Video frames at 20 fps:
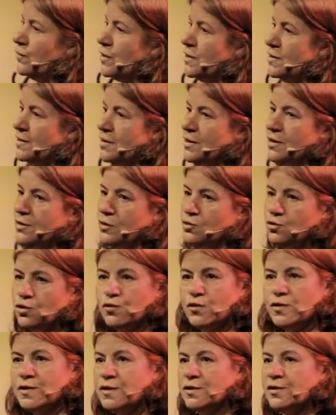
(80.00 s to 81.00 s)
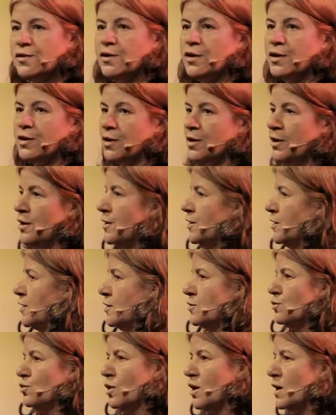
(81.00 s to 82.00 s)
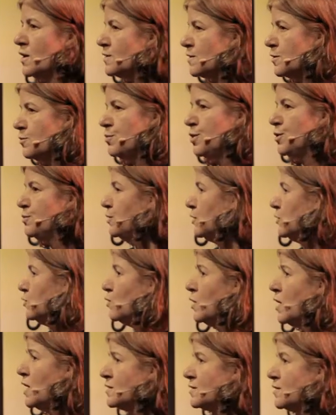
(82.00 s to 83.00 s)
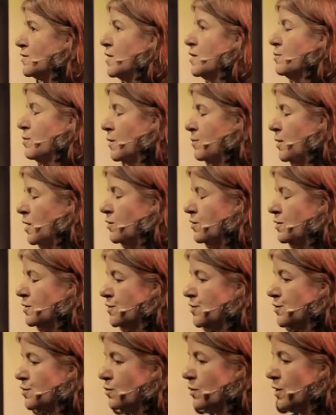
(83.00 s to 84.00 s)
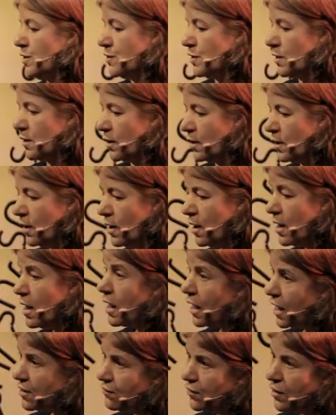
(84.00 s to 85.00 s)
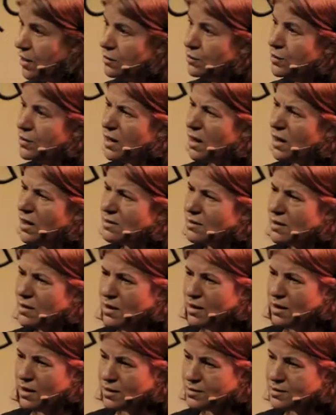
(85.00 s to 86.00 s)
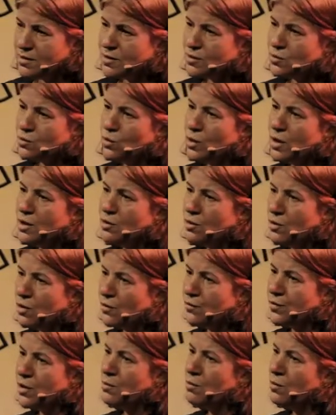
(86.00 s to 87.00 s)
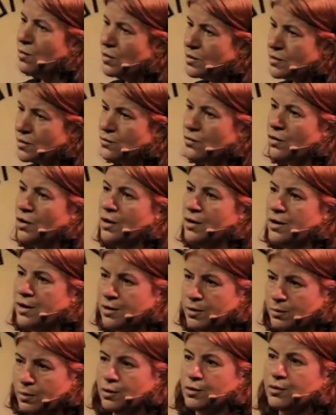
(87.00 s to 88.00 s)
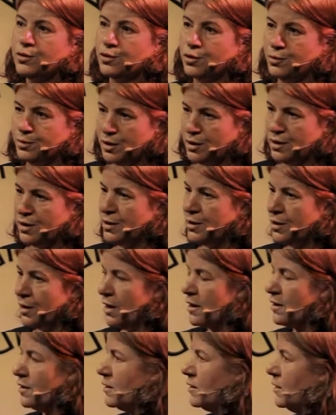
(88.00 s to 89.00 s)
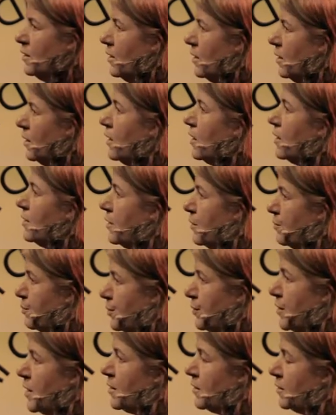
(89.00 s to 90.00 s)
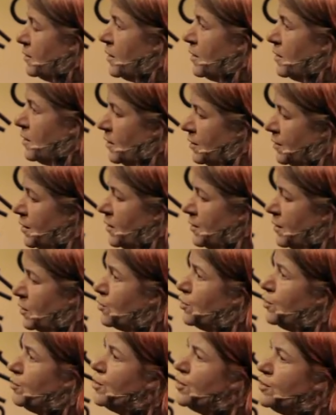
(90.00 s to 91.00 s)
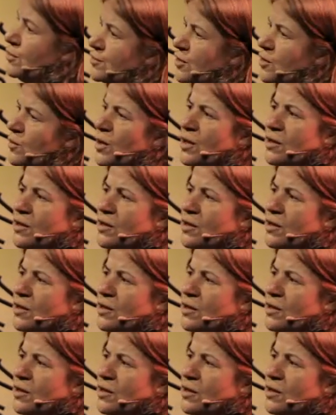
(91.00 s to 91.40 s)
of Yazidi, to visit their area, to ask people, to ask them about the situation. I found that it is one of the most vulnerable groups in Iraq. The community